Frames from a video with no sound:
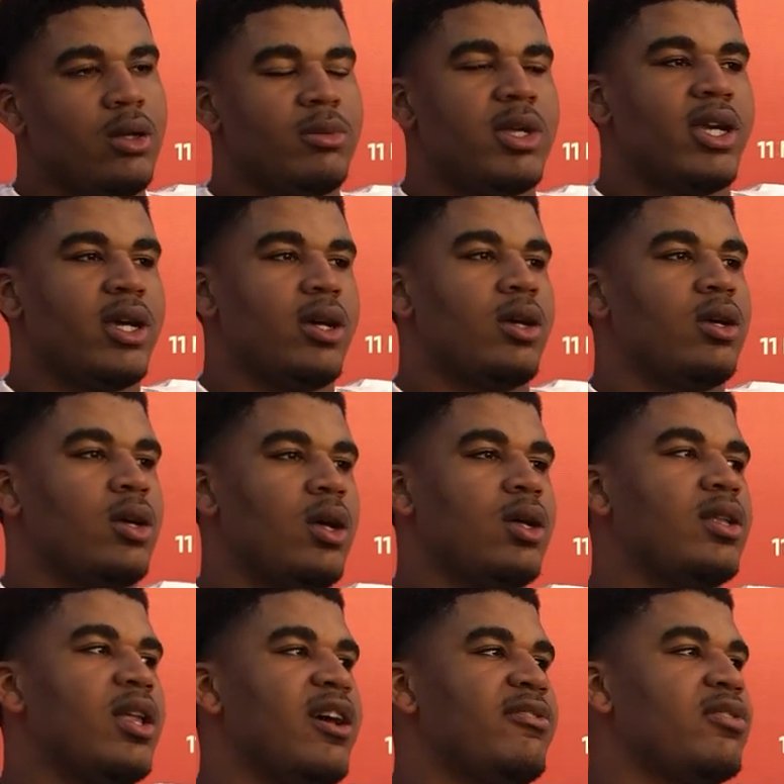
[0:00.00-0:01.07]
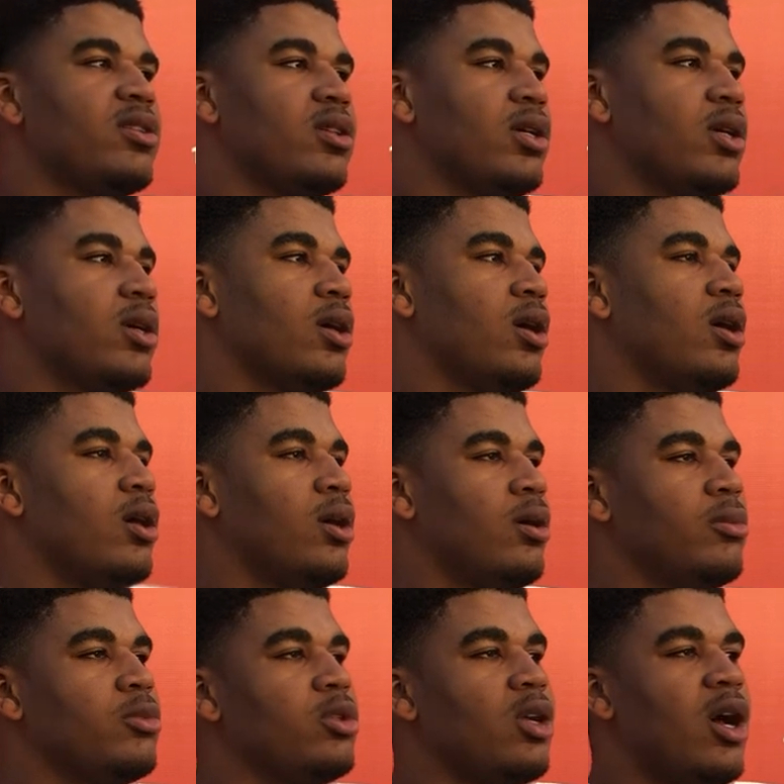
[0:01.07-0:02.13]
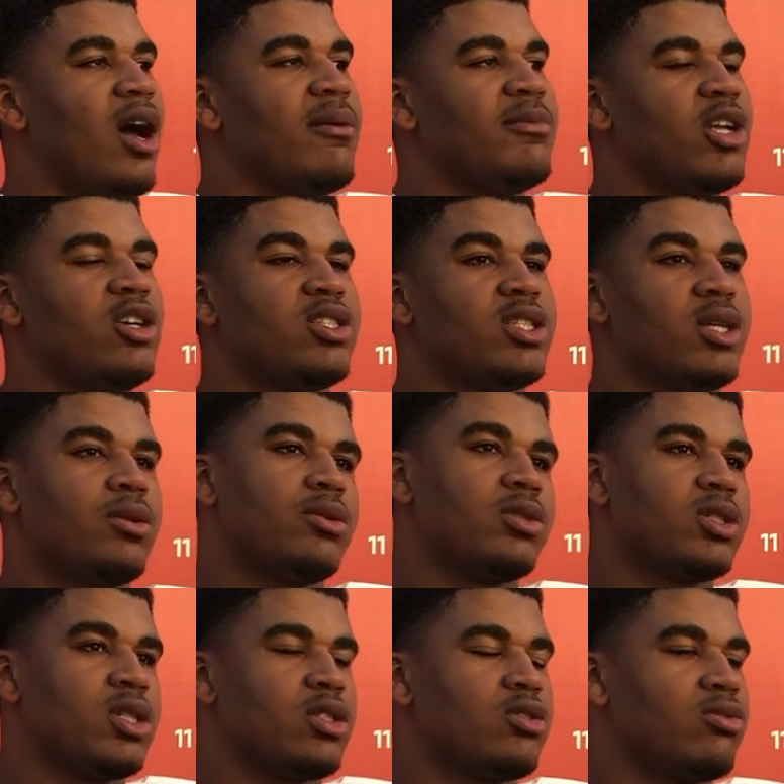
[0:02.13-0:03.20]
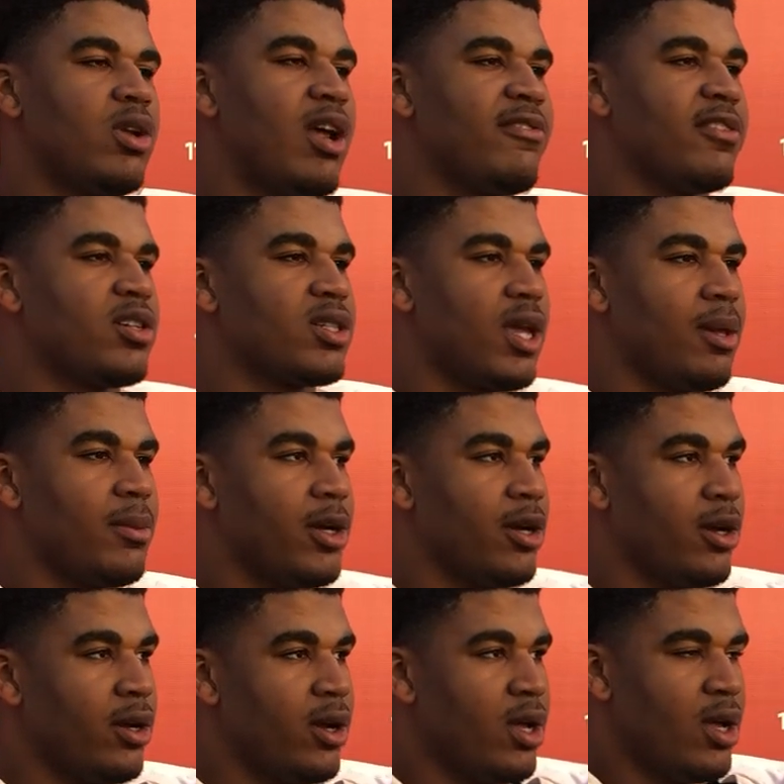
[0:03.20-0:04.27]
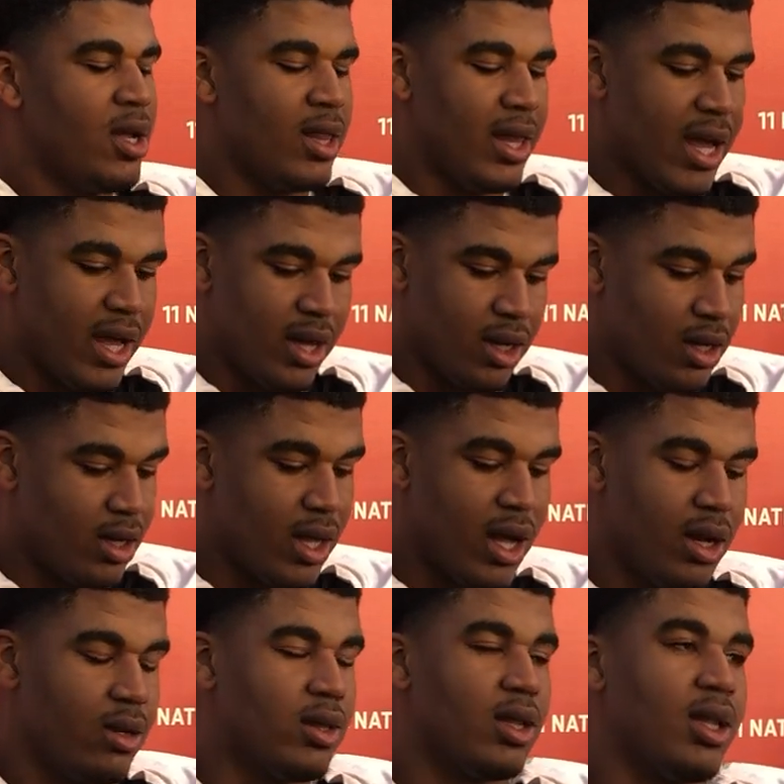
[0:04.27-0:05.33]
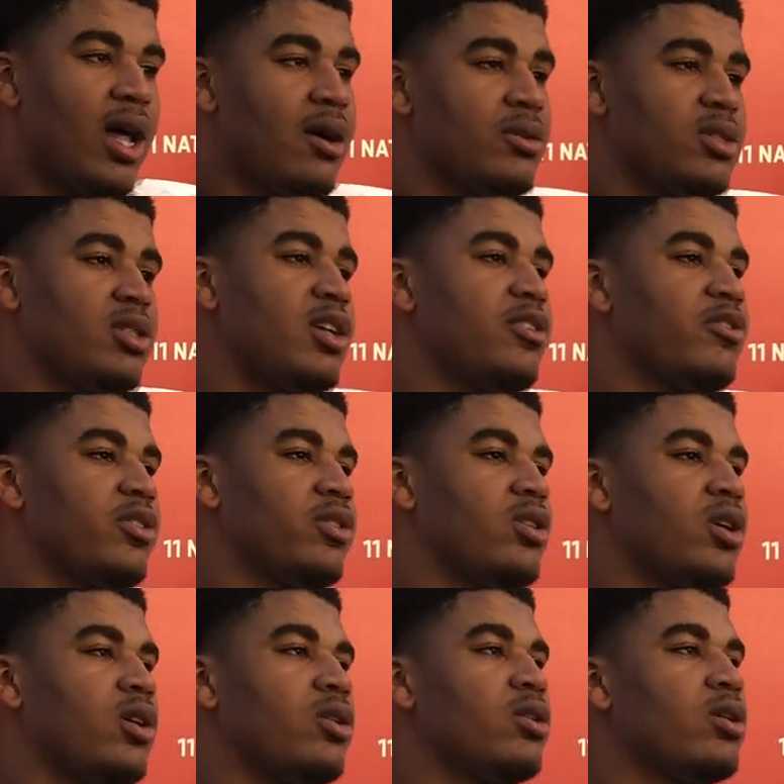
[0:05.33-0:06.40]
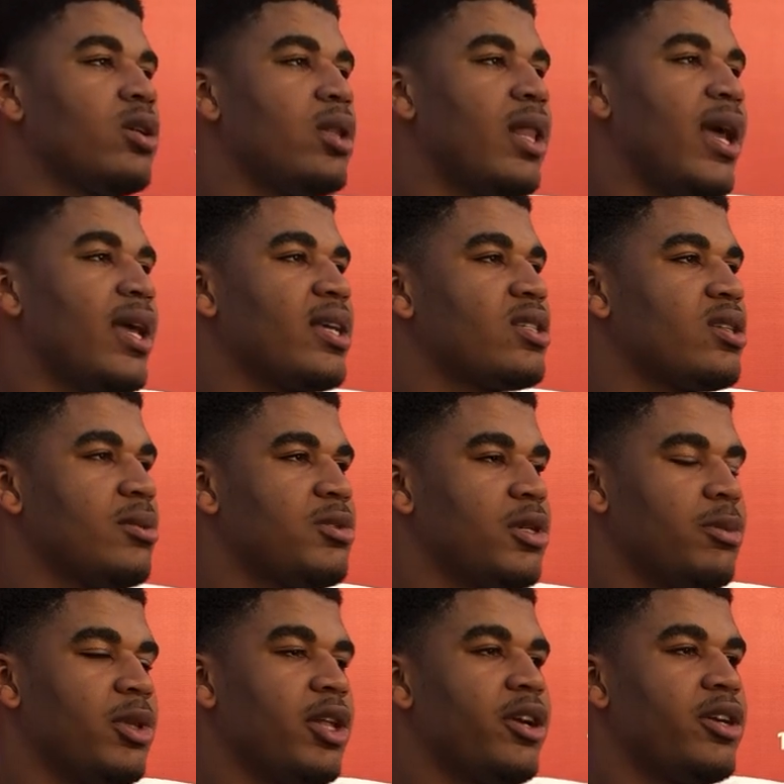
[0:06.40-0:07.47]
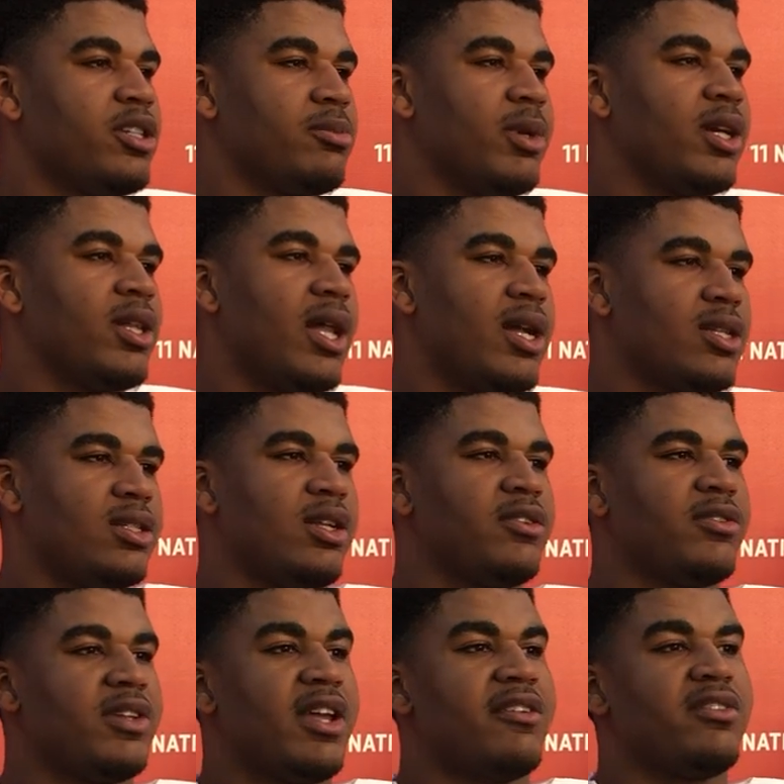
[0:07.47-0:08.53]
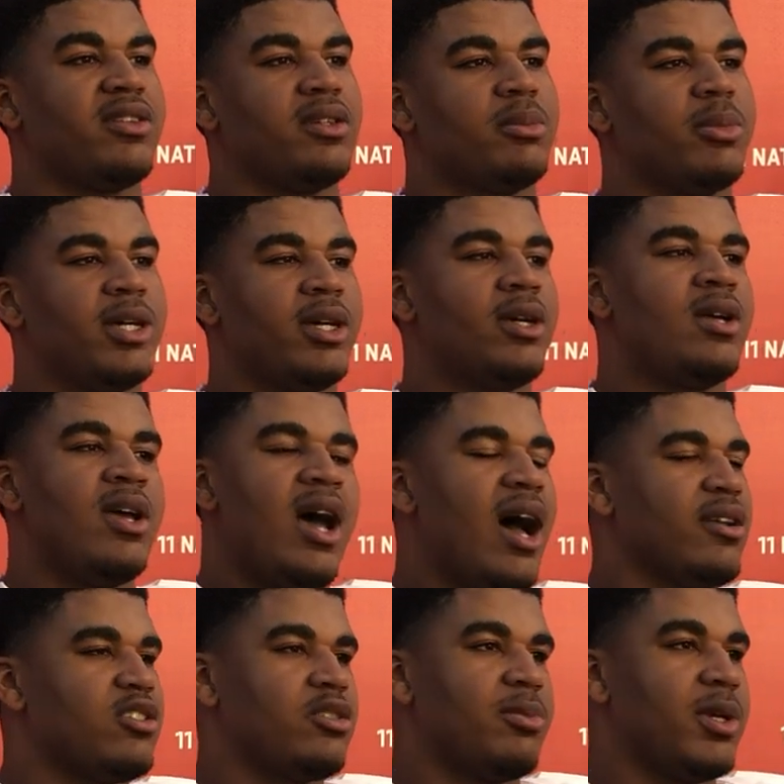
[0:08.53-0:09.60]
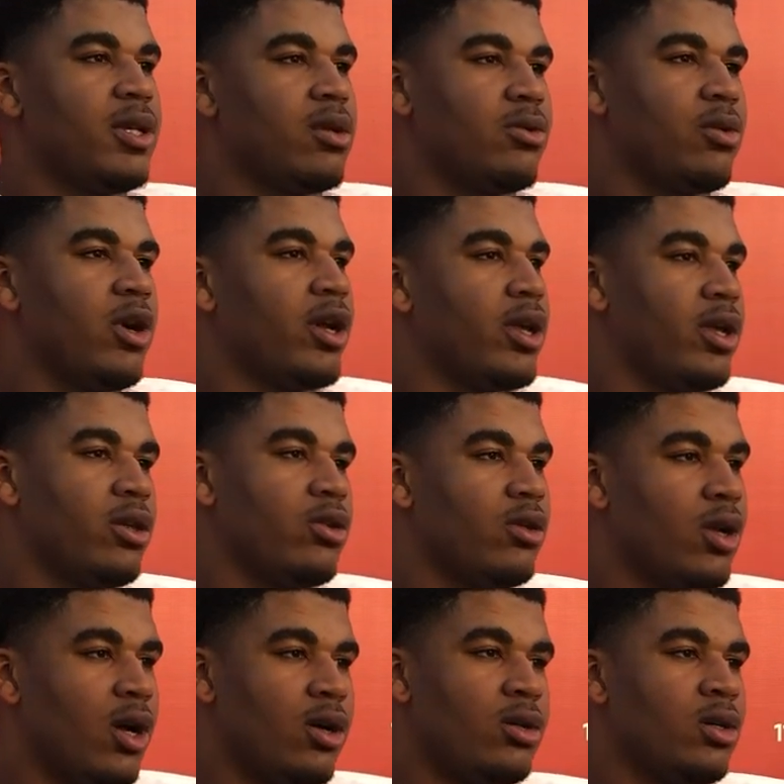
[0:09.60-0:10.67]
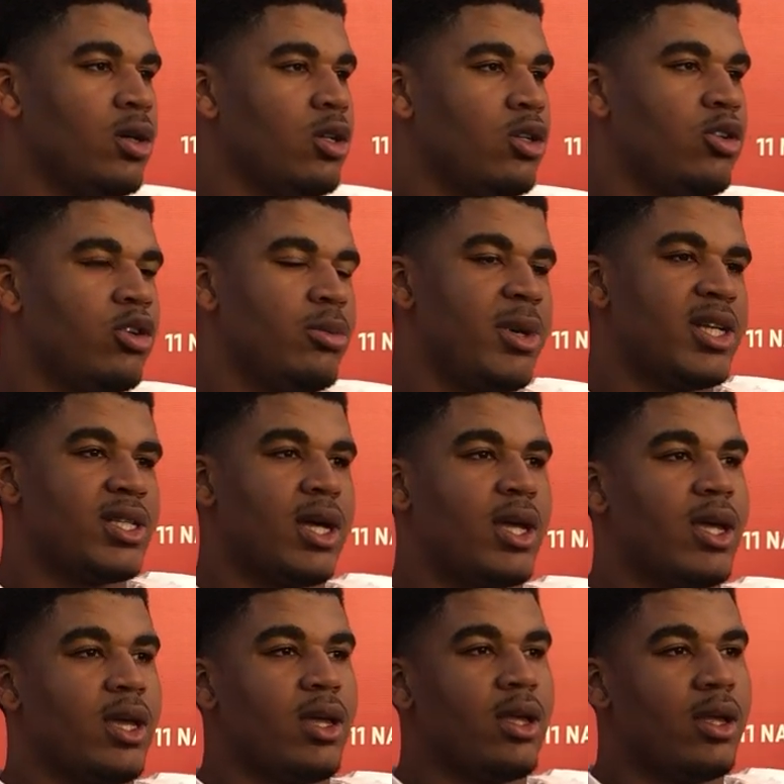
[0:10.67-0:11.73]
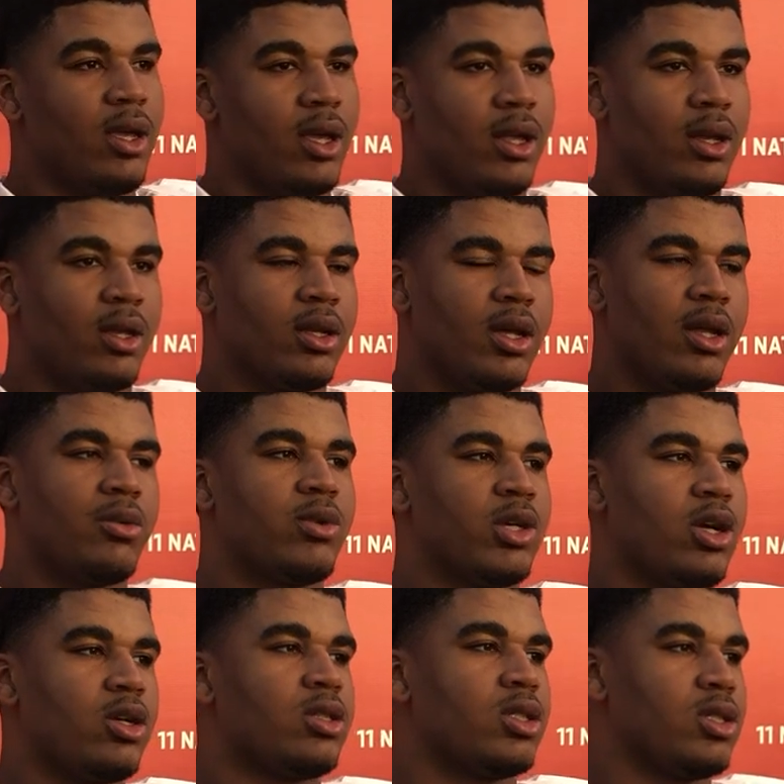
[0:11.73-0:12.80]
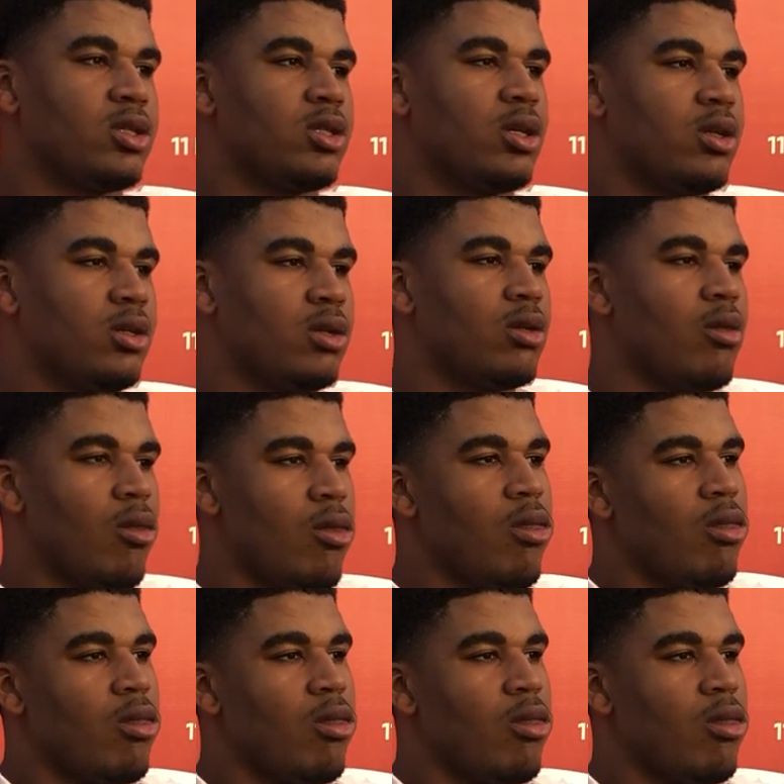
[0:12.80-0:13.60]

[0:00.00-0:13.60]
Yeah, definitely. You know, I've noticed it since when I first came here. Like, a lot was different, you know. Like, it's some similarities, but a lot is different, definitely. But I've just been working, you know, doing the best I can, and getting with coaches. So.